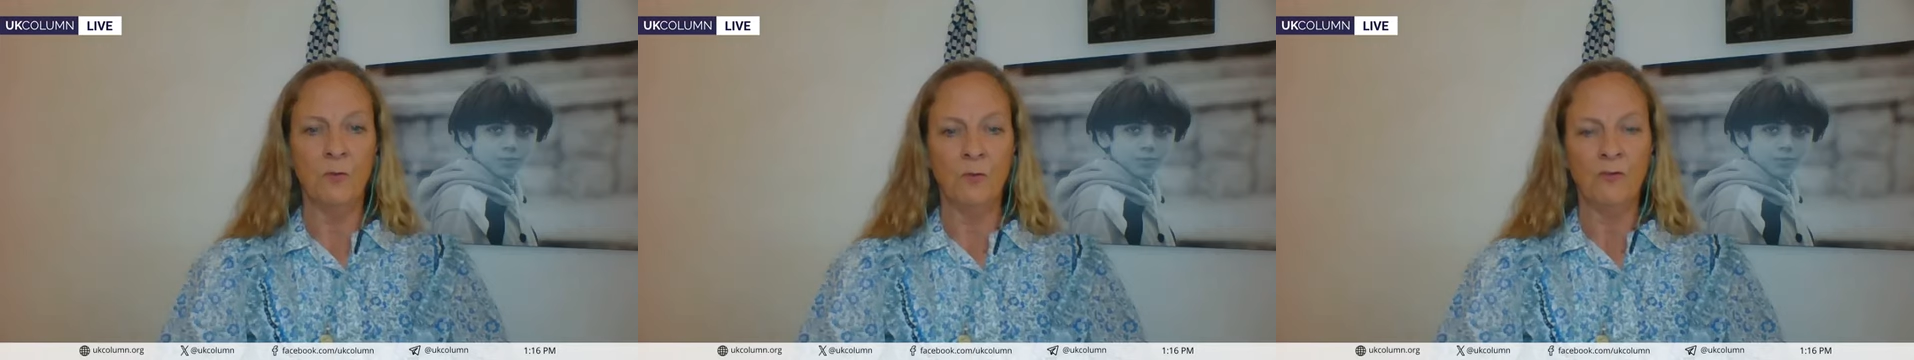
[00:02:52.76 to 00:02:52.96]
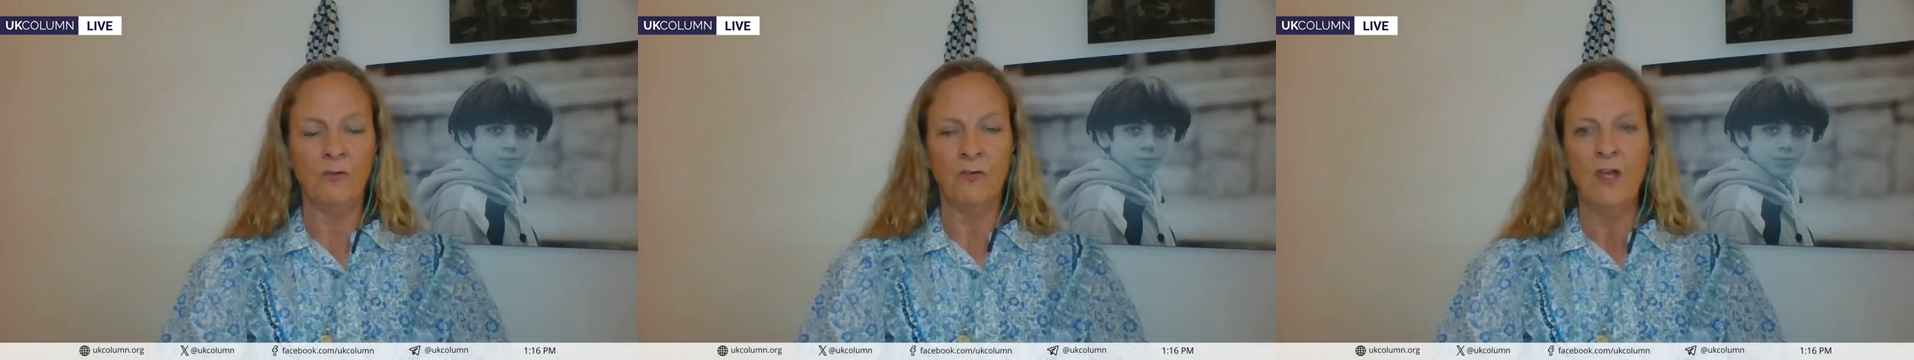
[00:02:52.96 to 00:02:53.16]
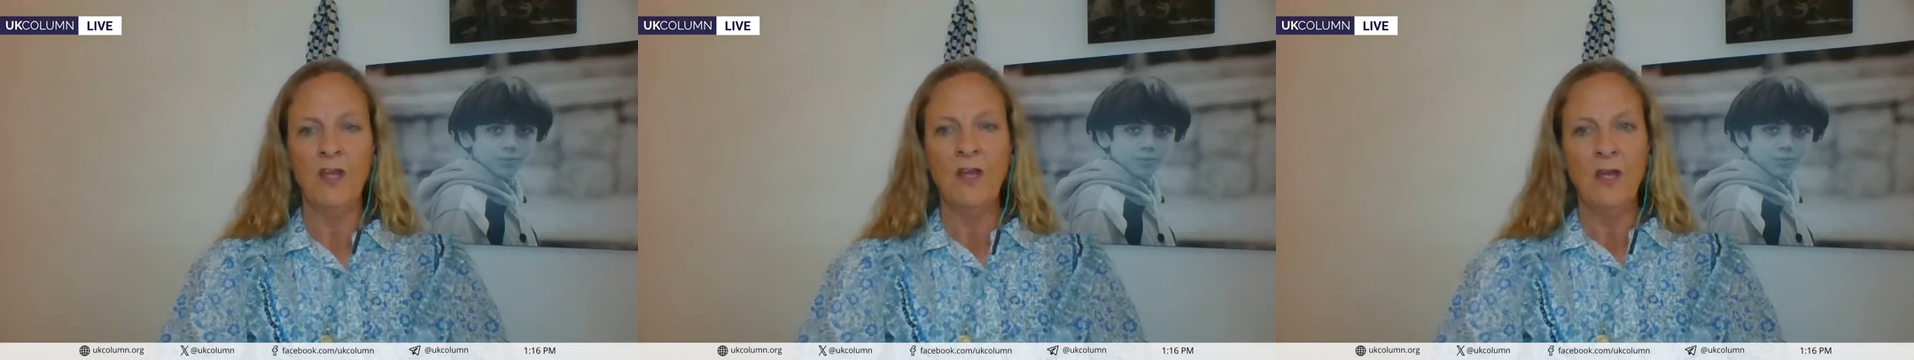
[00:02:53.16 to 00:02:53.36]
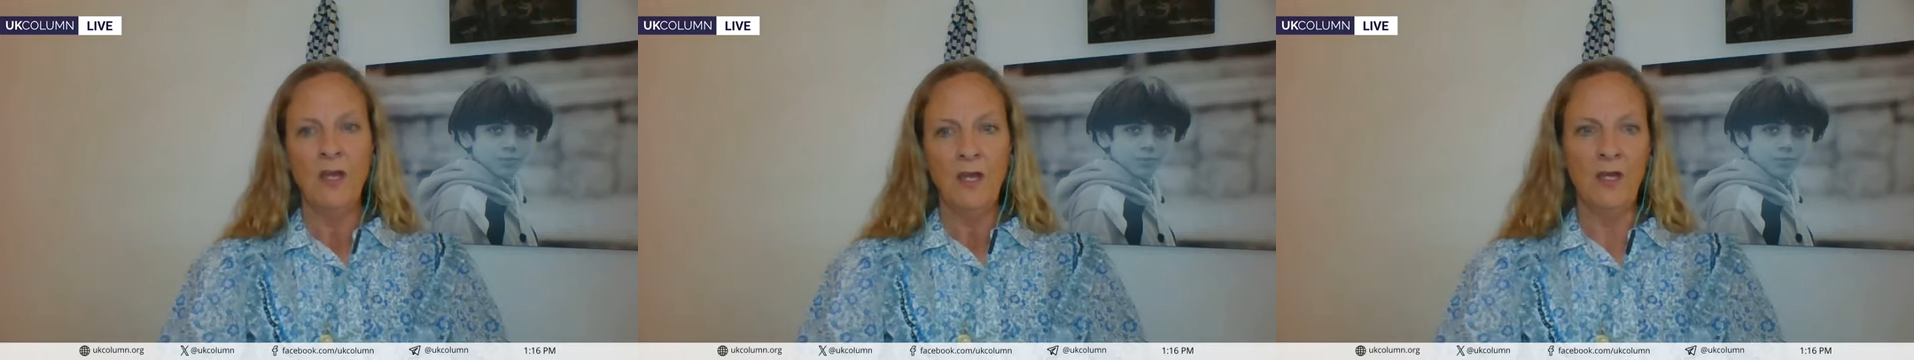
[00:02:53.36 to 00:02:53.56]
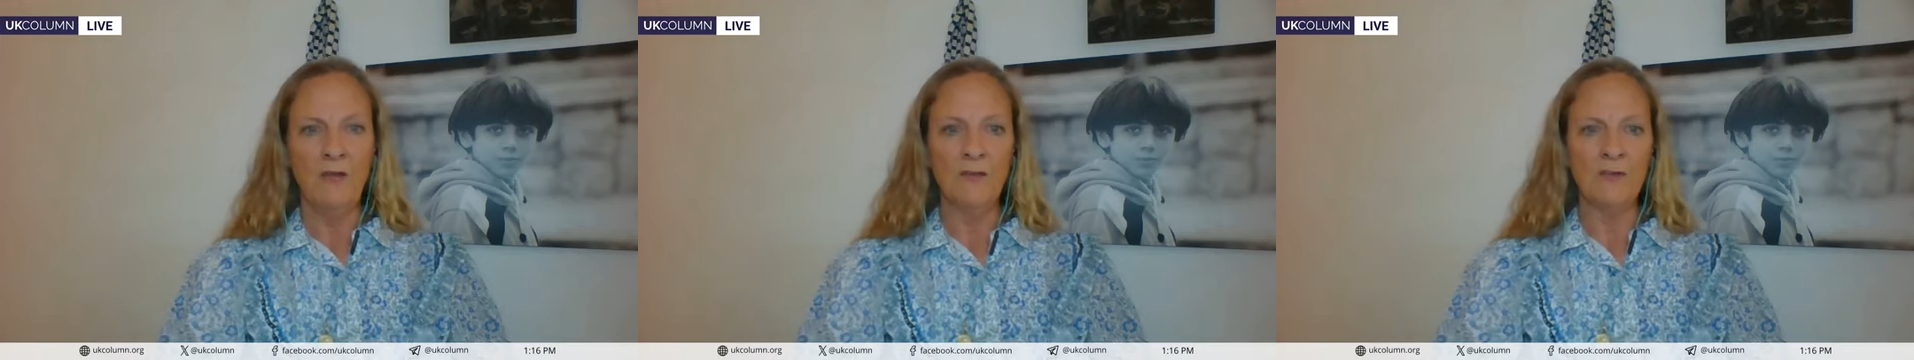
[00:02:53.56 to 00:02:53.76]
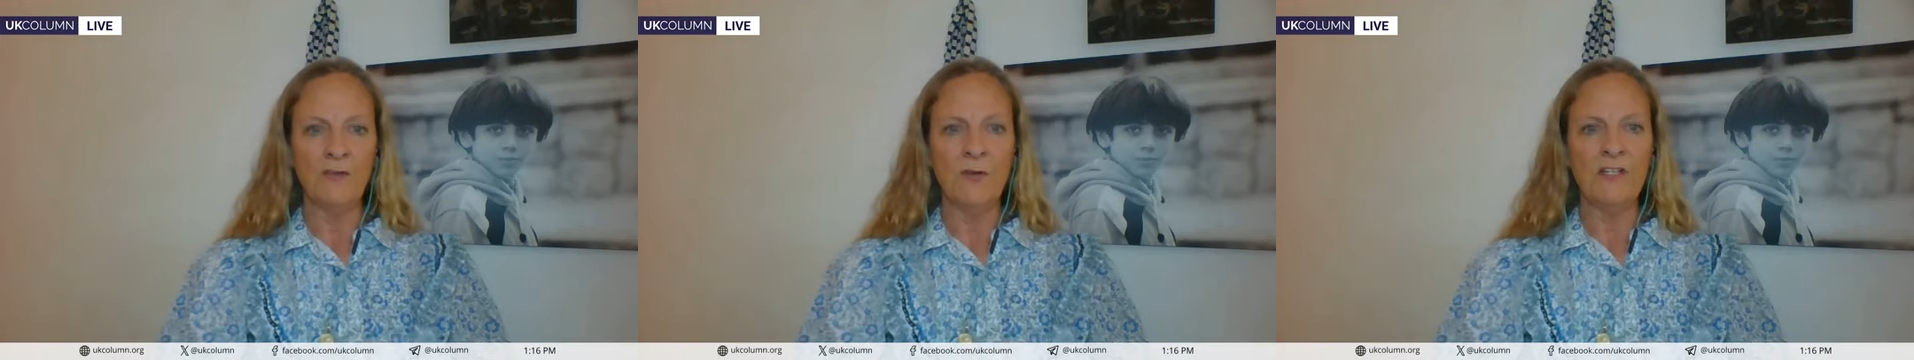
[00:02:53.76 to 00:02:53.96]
force in the